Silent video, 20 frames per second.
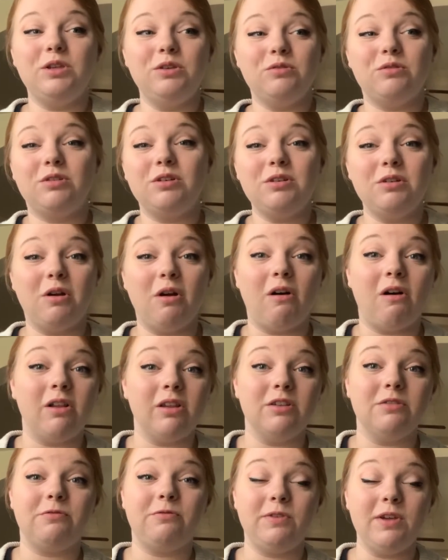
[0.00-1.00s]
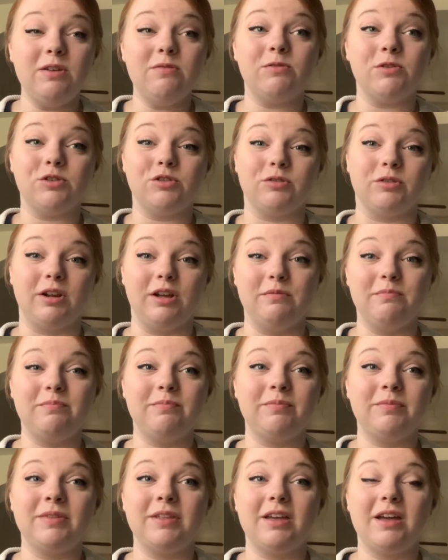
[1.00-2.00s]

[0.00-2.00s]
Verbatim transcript: you could call a fever dream